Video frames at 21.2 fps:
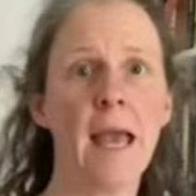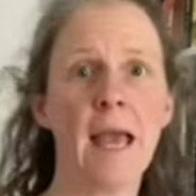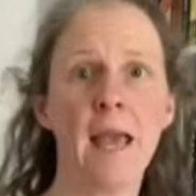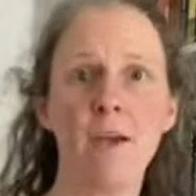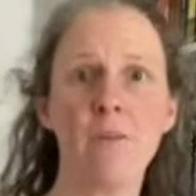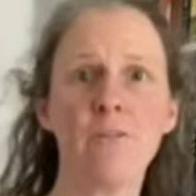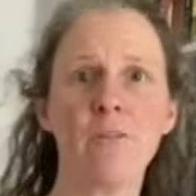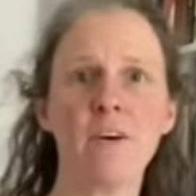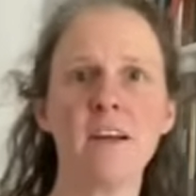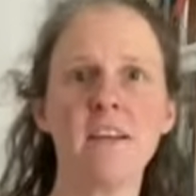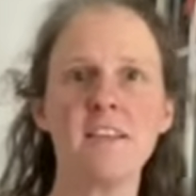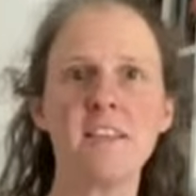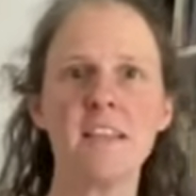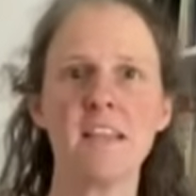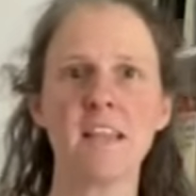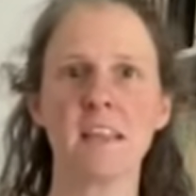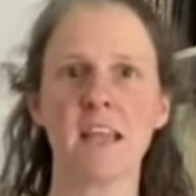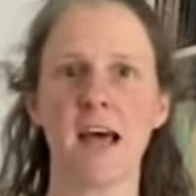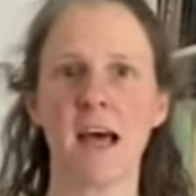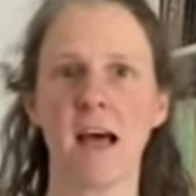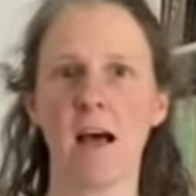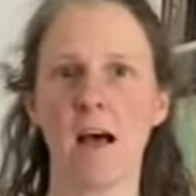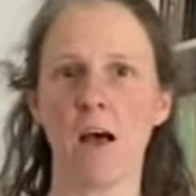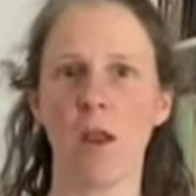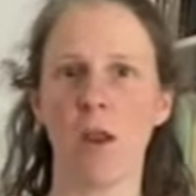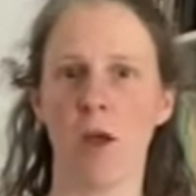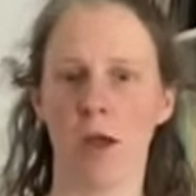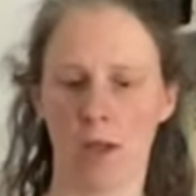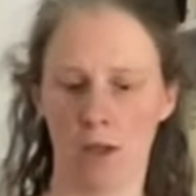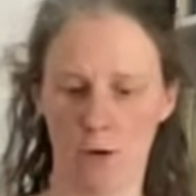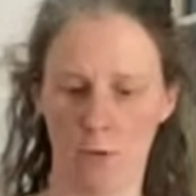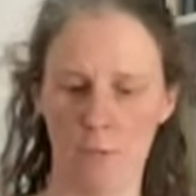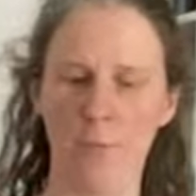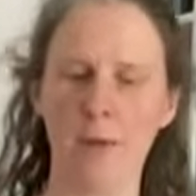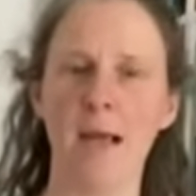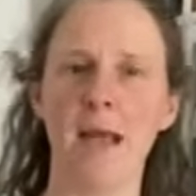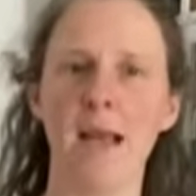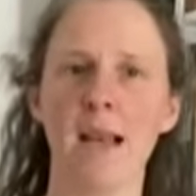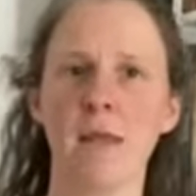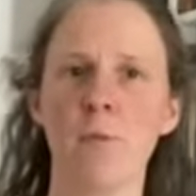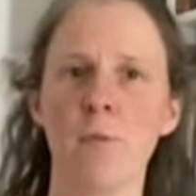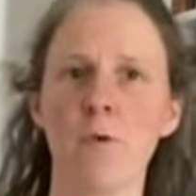If I did that and I could
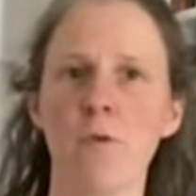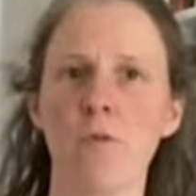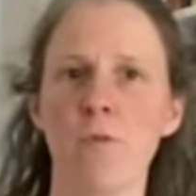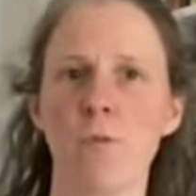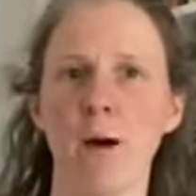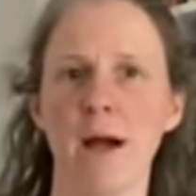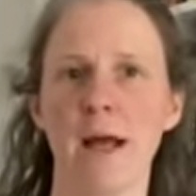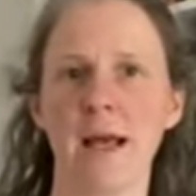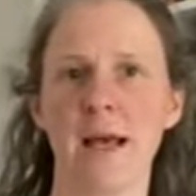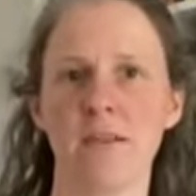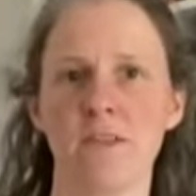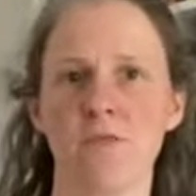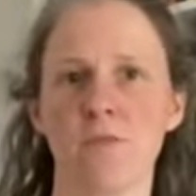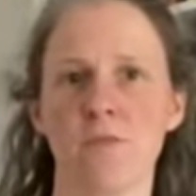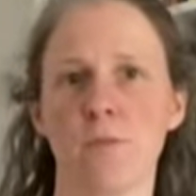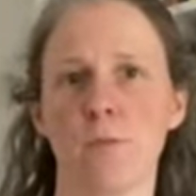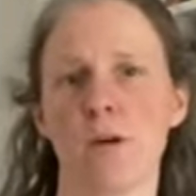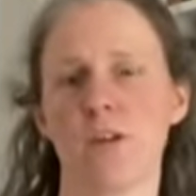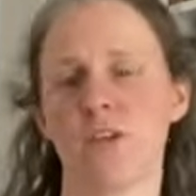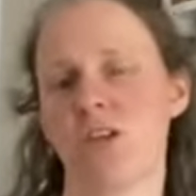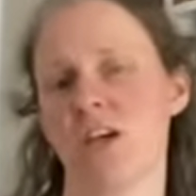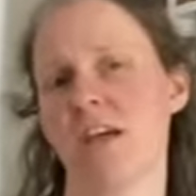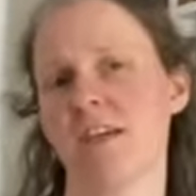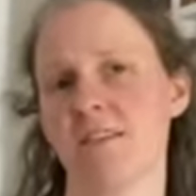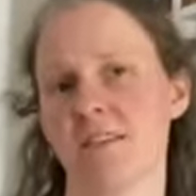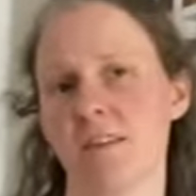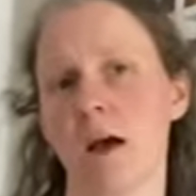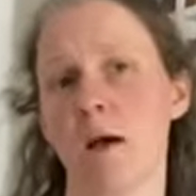barely move my hands from my chest,